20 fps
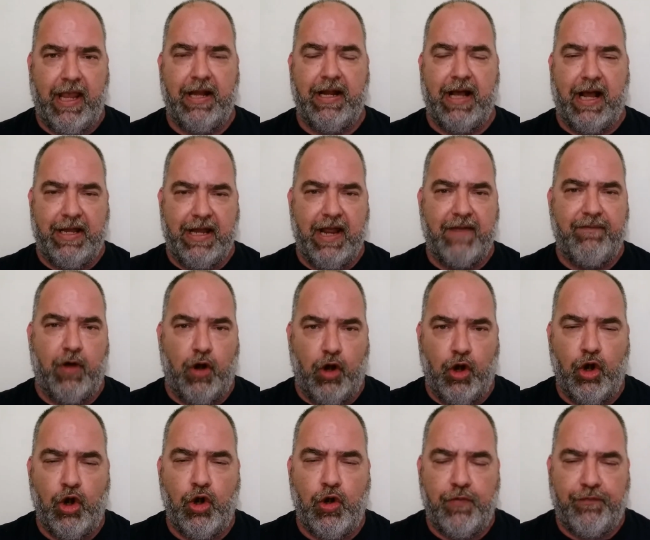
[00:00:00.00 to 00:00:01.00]
I never
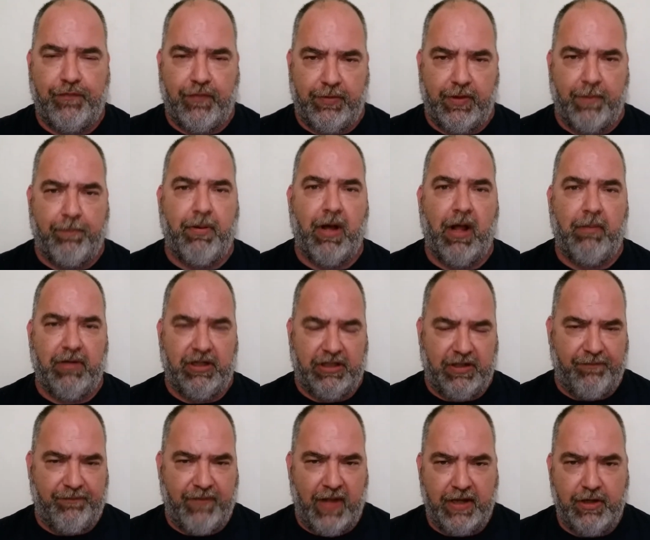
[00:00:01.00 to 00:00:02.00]
heard from the public
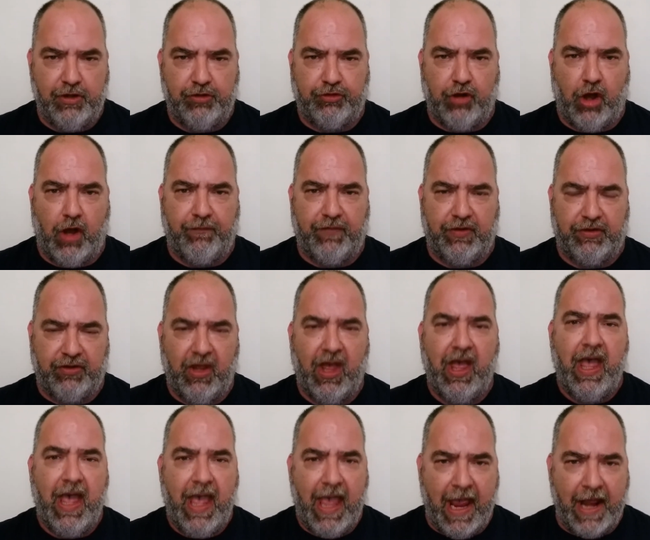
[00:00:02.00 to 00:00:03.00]
defender's office
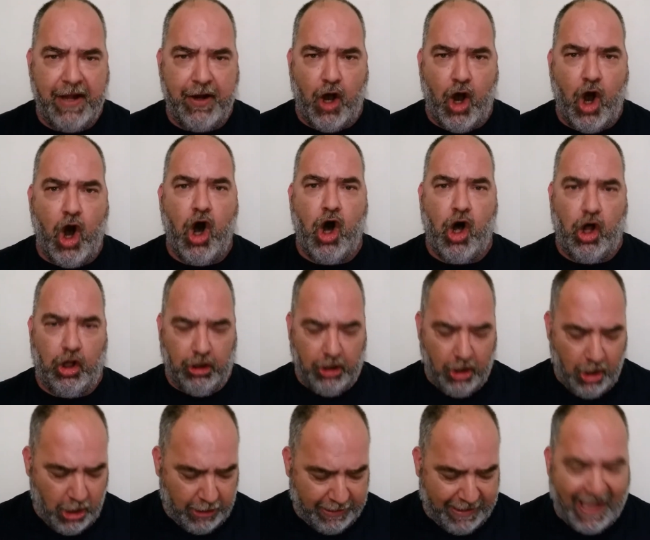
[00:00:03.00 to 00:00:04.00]
at all,
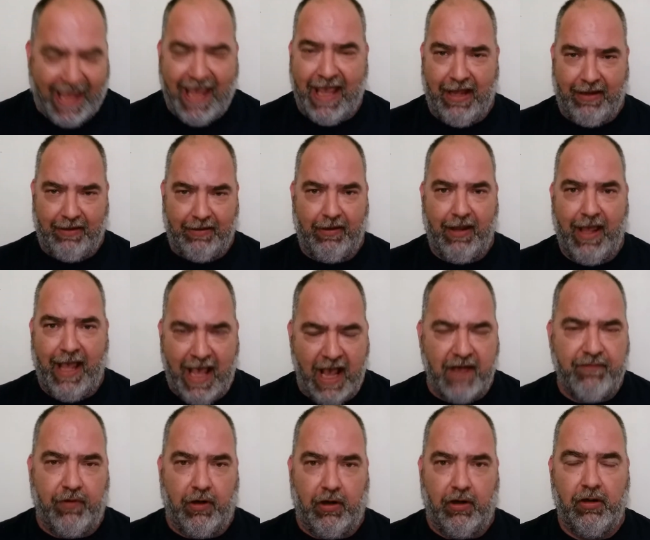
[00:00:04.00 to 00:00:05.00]
again,
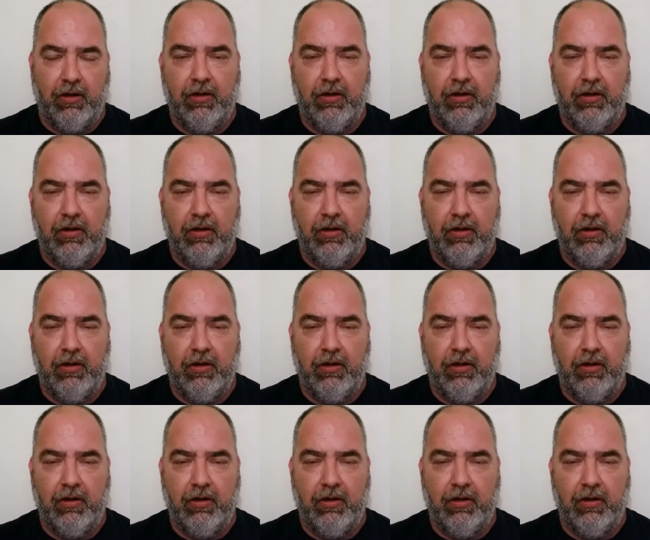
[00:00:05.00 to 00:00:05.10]
ever,